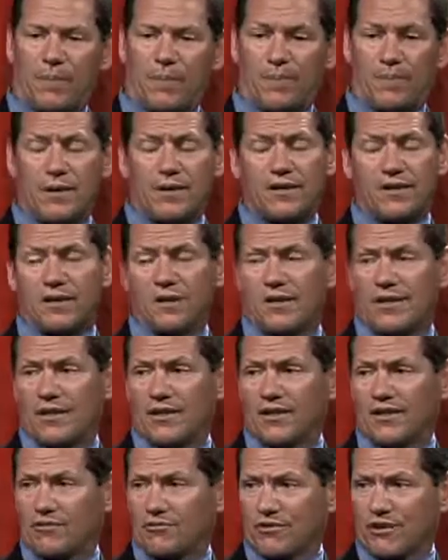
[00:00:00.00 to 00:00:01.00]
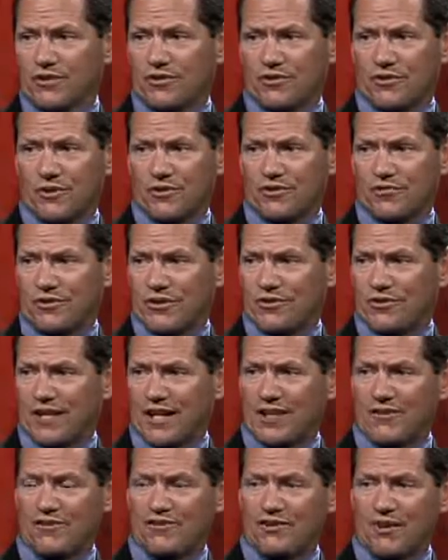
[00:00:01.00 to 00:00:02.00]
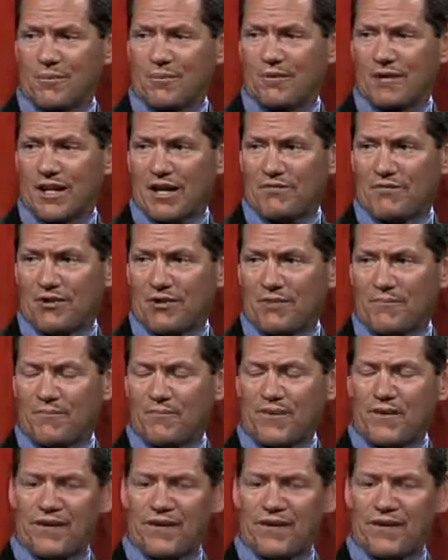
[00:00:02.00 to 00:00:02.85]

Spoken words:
But it is resource-driven at some level,